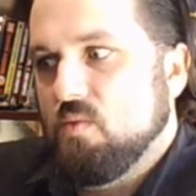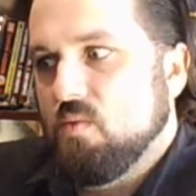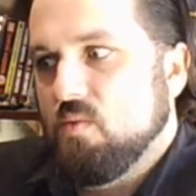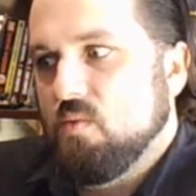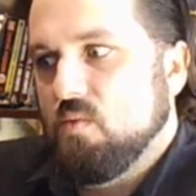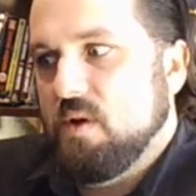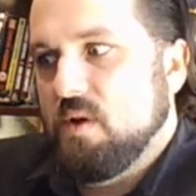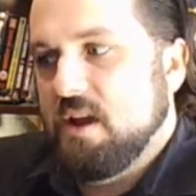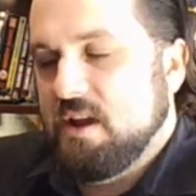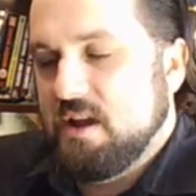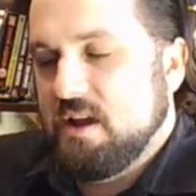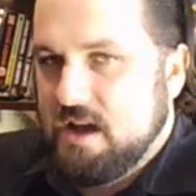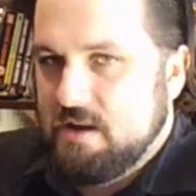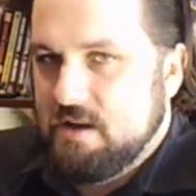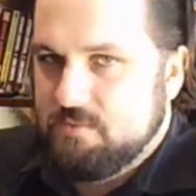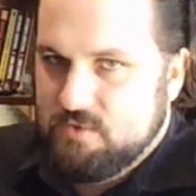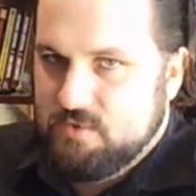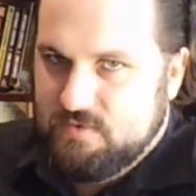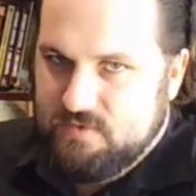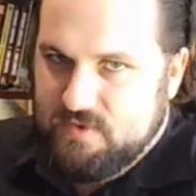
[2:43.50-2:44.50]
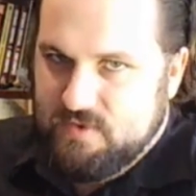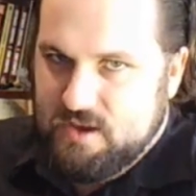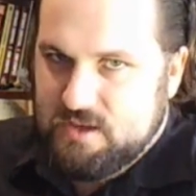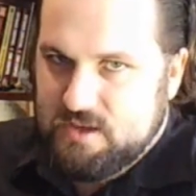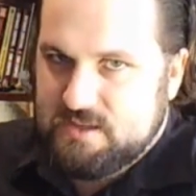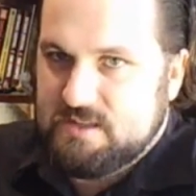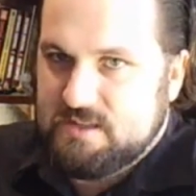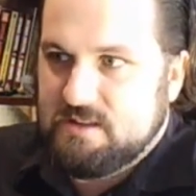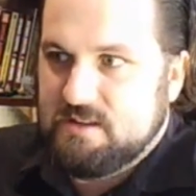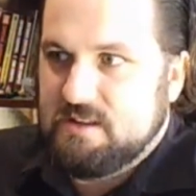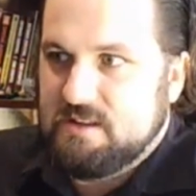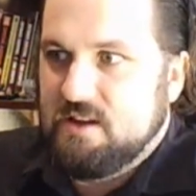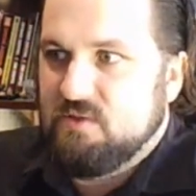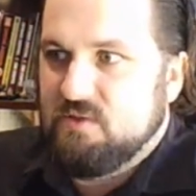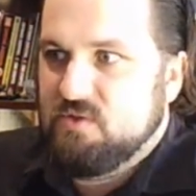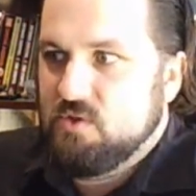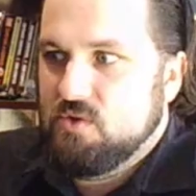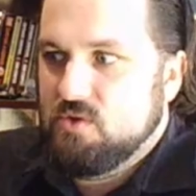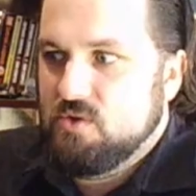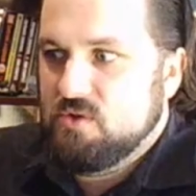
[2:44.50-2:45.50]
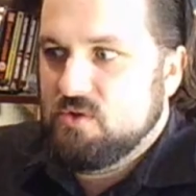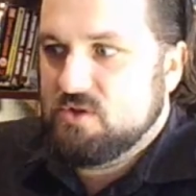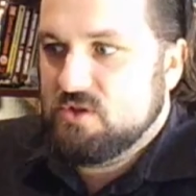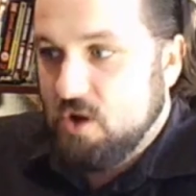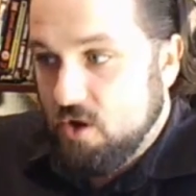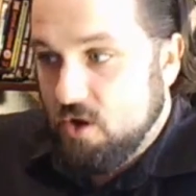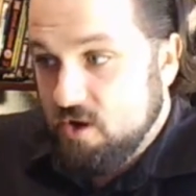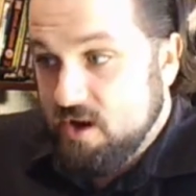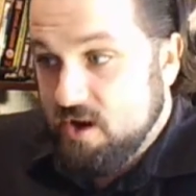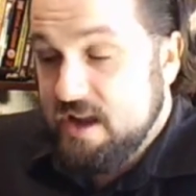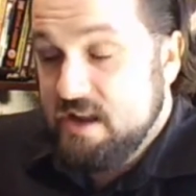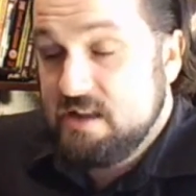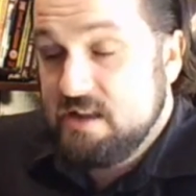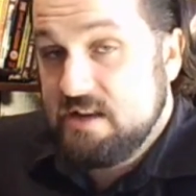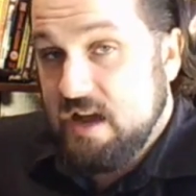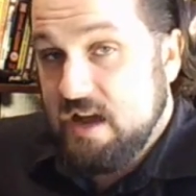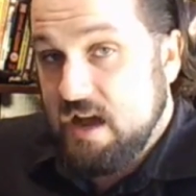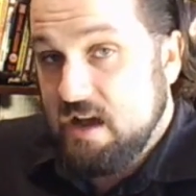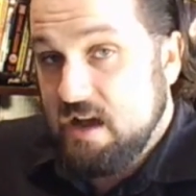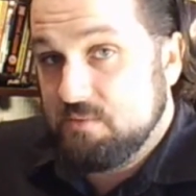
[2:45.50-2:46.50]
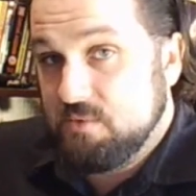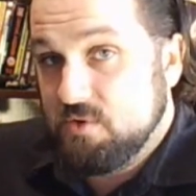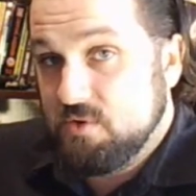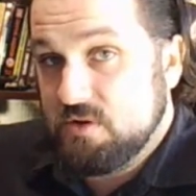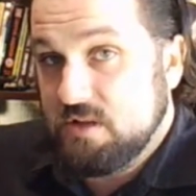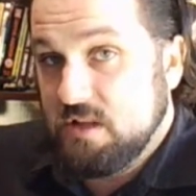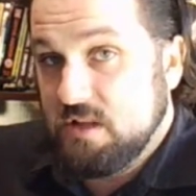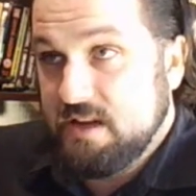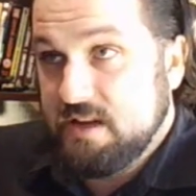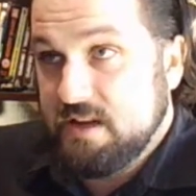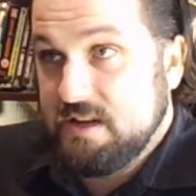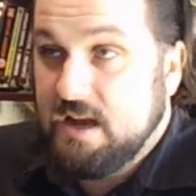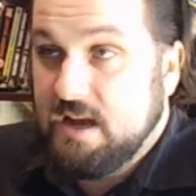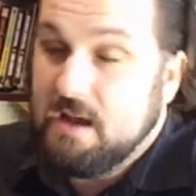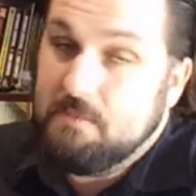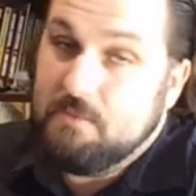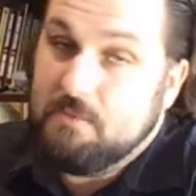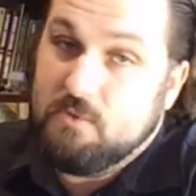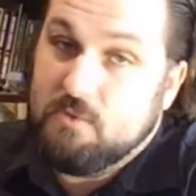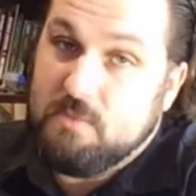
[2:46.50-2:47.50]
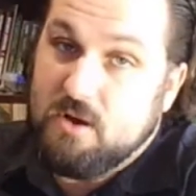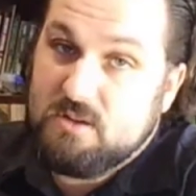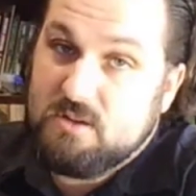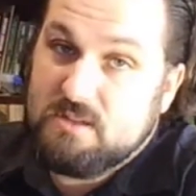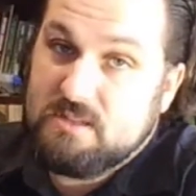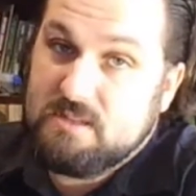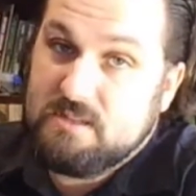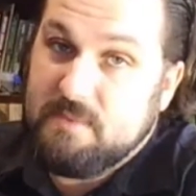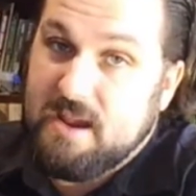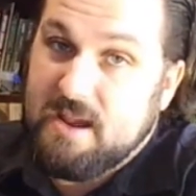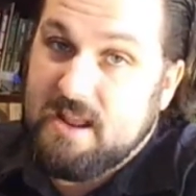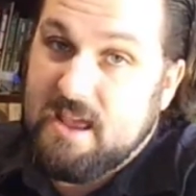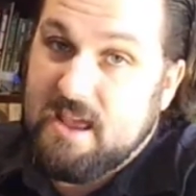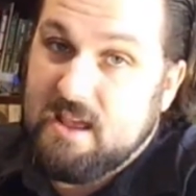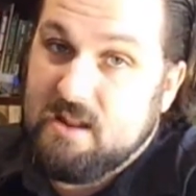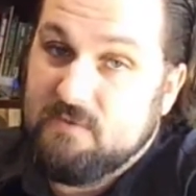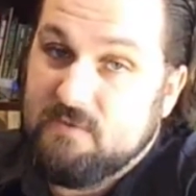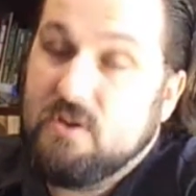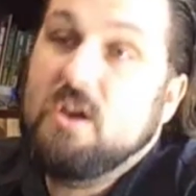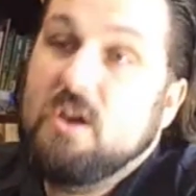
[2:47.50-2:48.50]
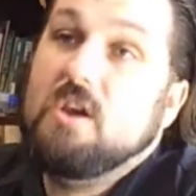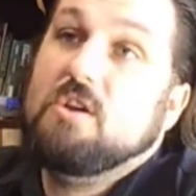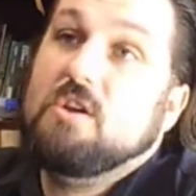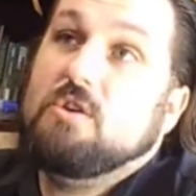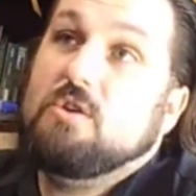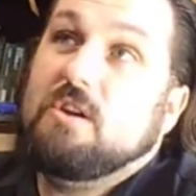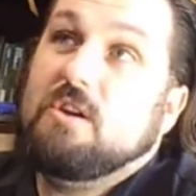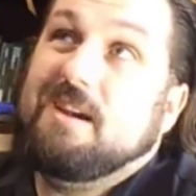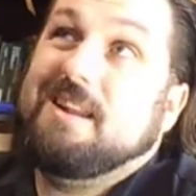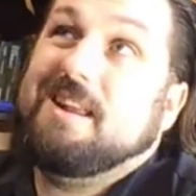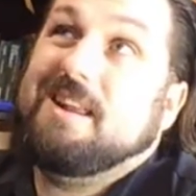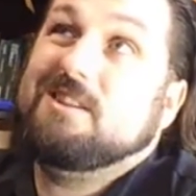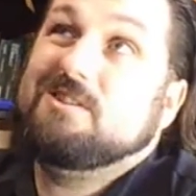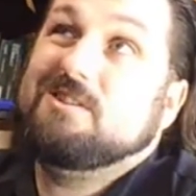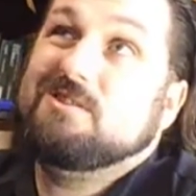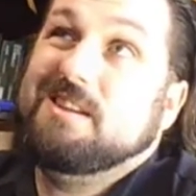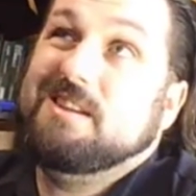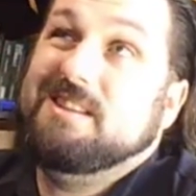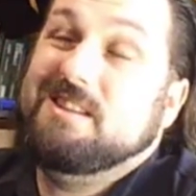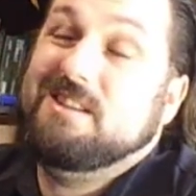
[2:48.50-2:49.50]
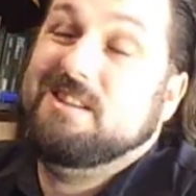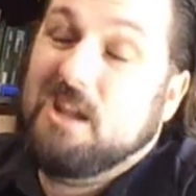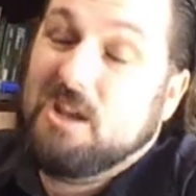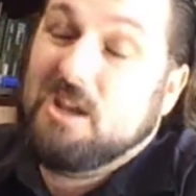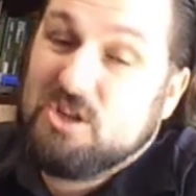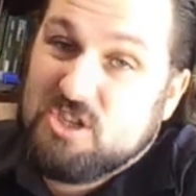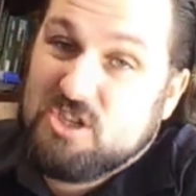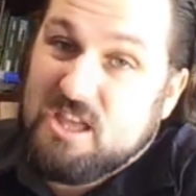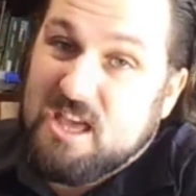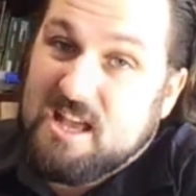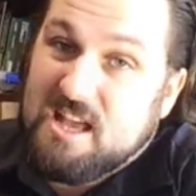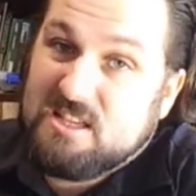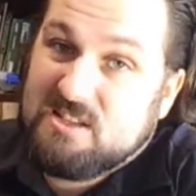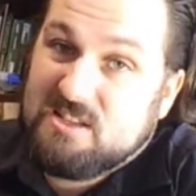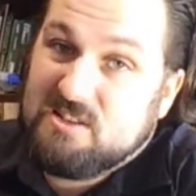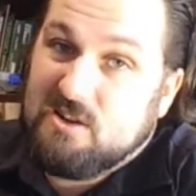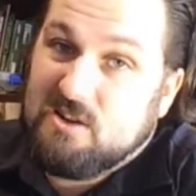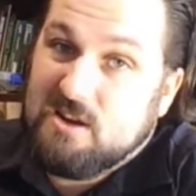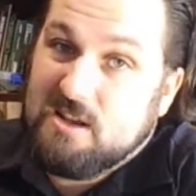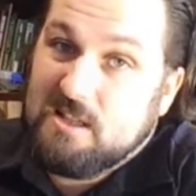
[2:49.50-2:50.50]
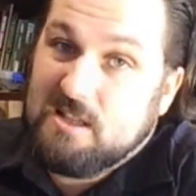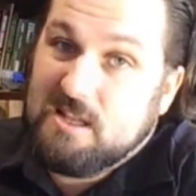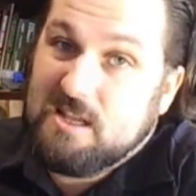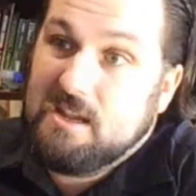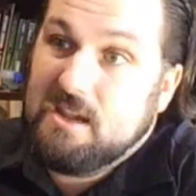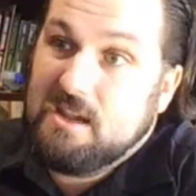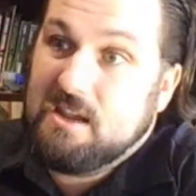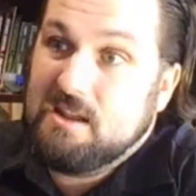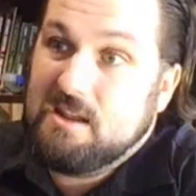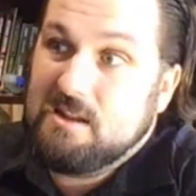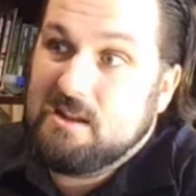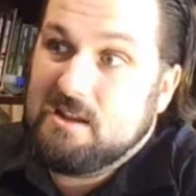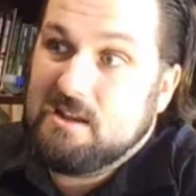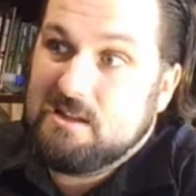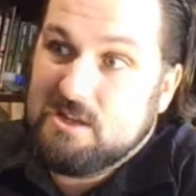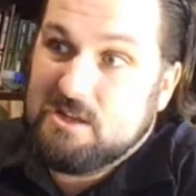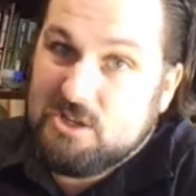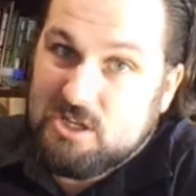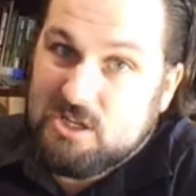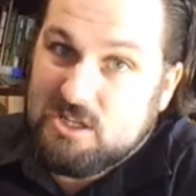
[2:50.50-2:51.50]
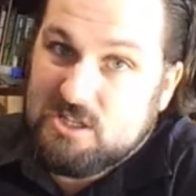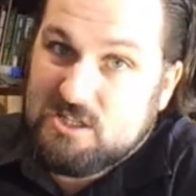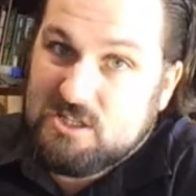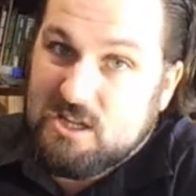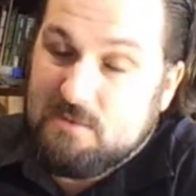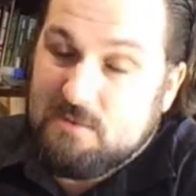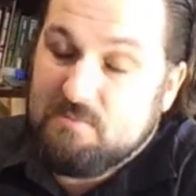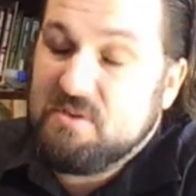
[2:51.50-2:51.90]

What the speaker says: in cardboard first. Now, if you use corrugated cardboard, like cardboard boxes are made out of, you can actually dish that slightly in a dishing stump,